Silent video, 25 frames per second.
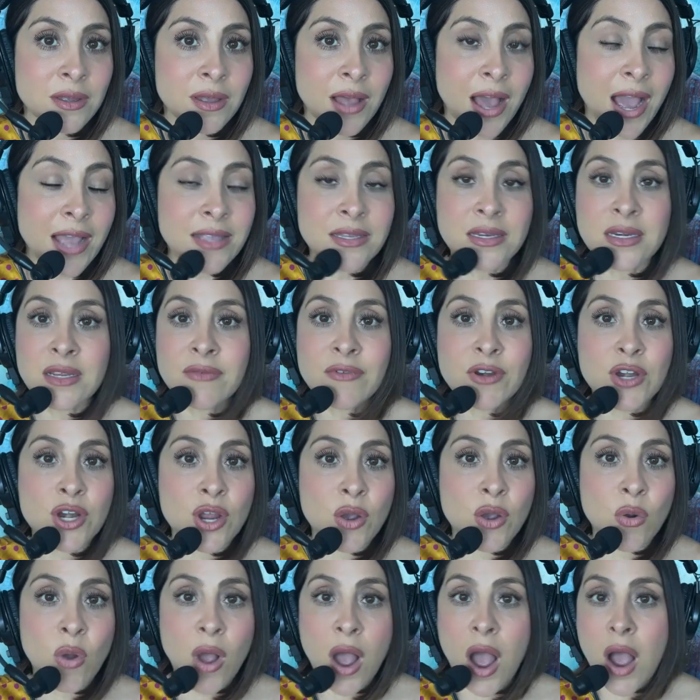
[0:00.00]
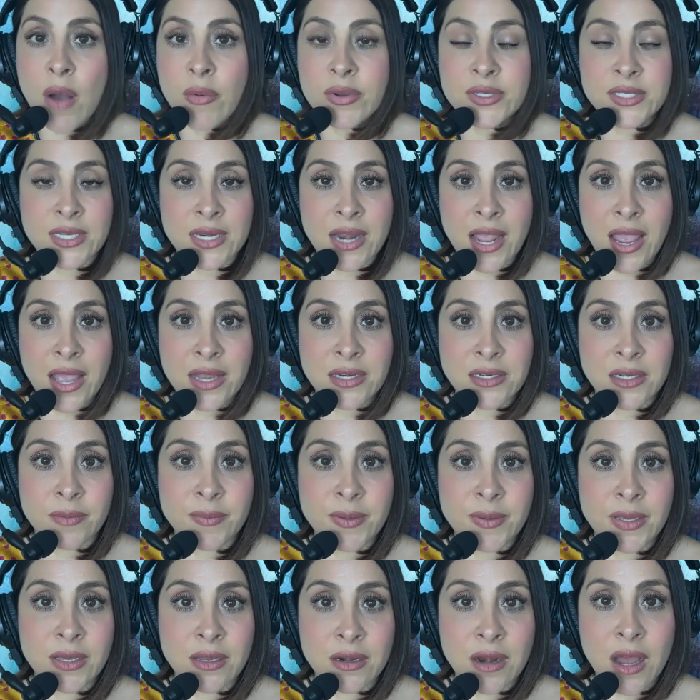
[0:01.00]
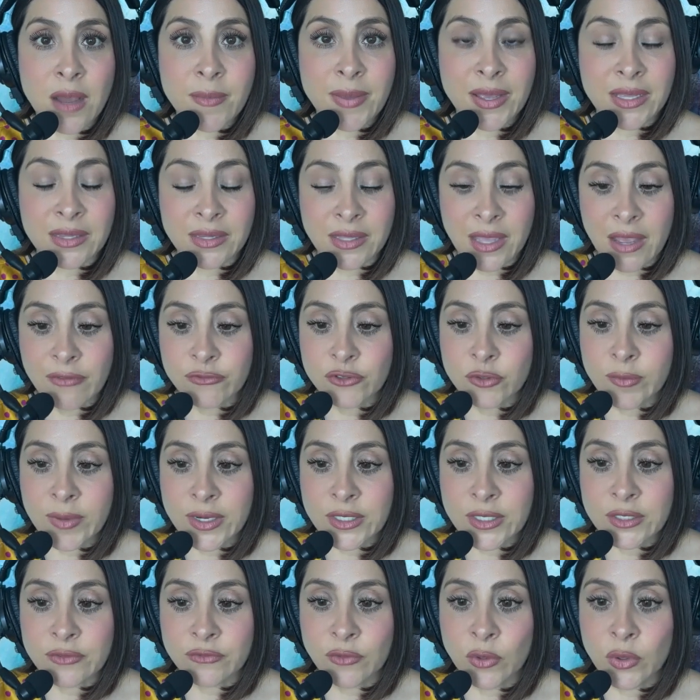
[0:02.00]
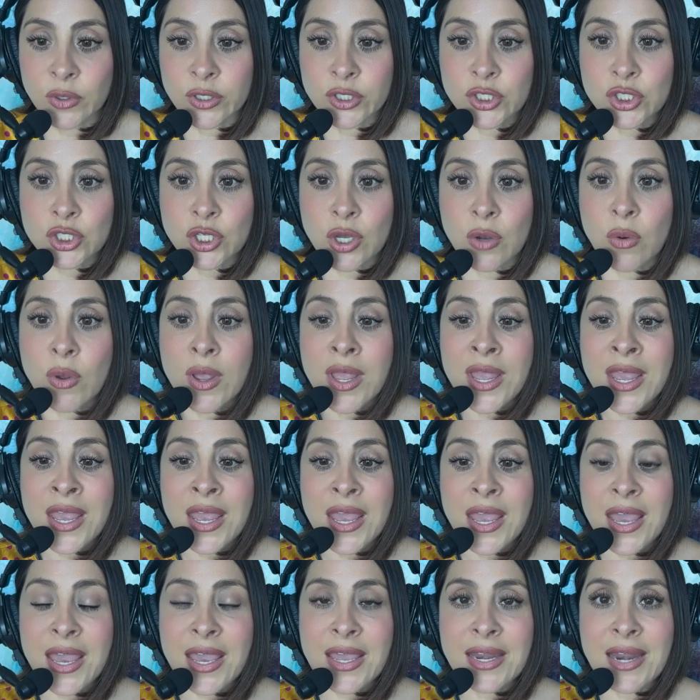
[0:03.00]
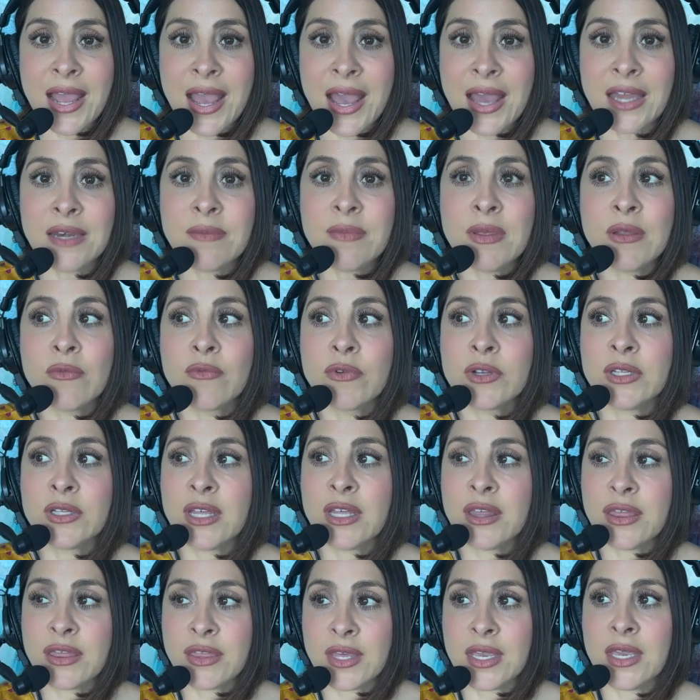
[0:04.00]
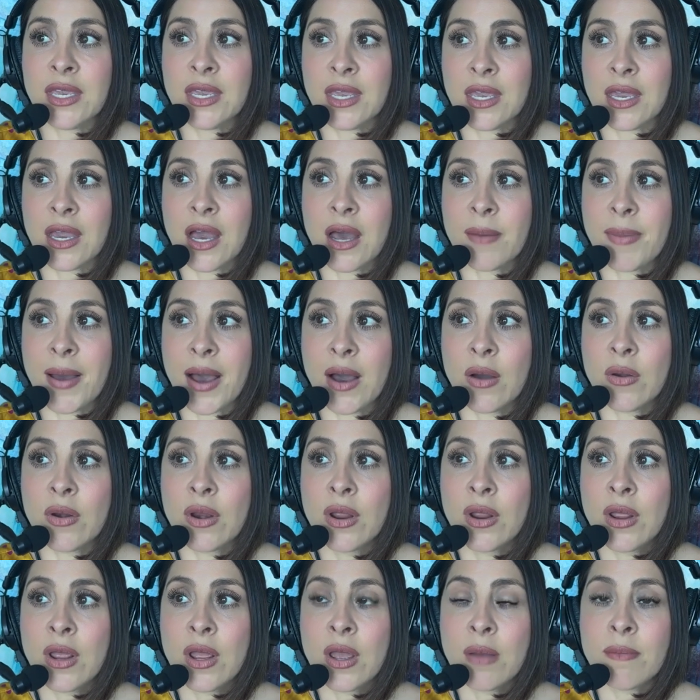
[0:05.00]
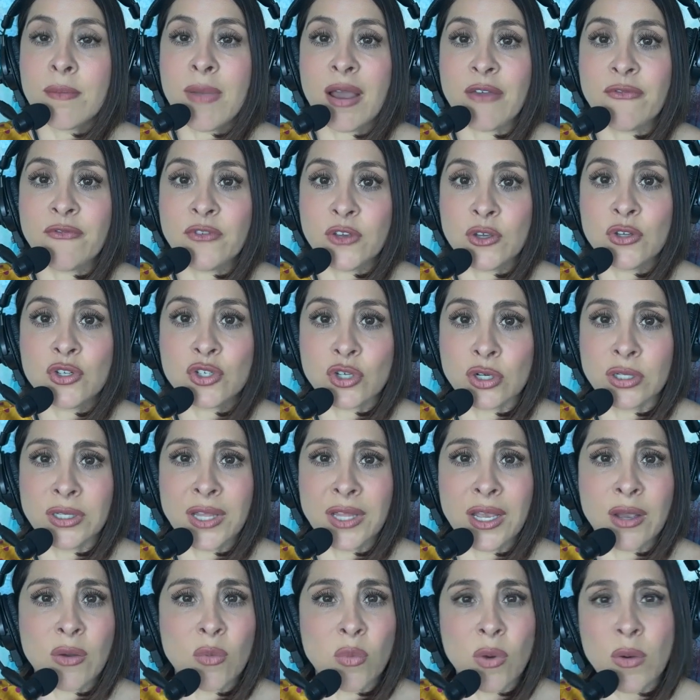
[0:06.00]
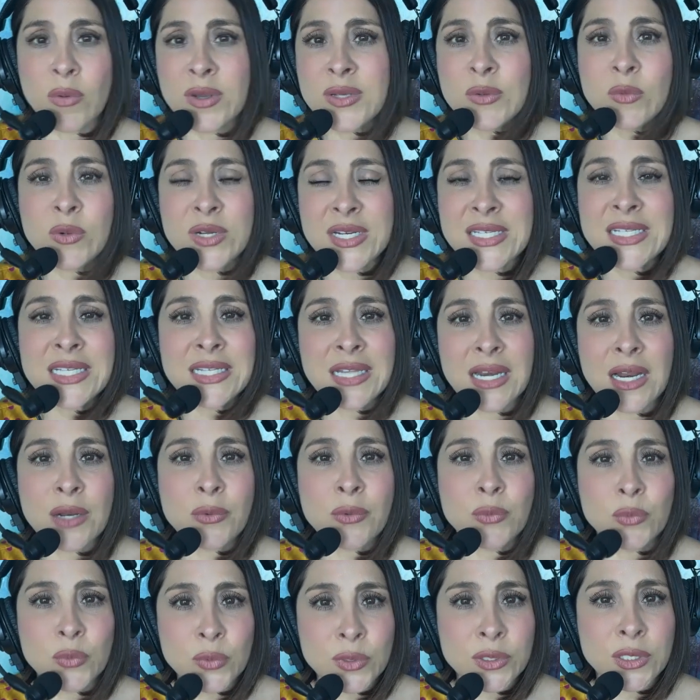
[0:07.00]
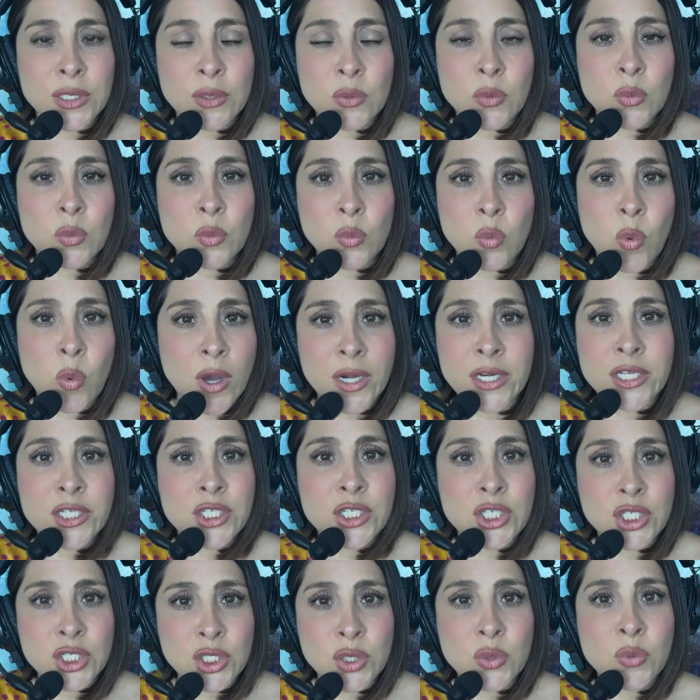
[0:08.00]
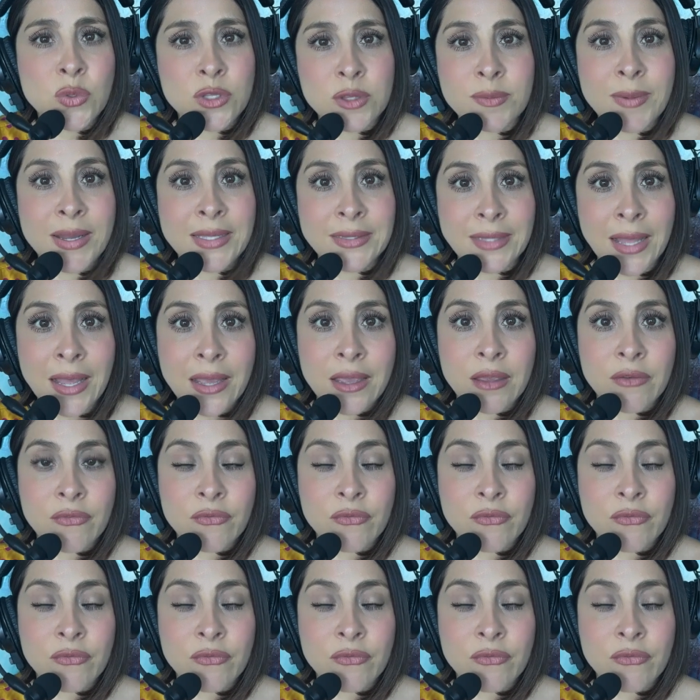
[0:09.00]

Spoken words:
I didn't even know how I was going to end up economically after my divorce. So it had me really thinking about my future. Like, what is it that I really wanted to do with my life?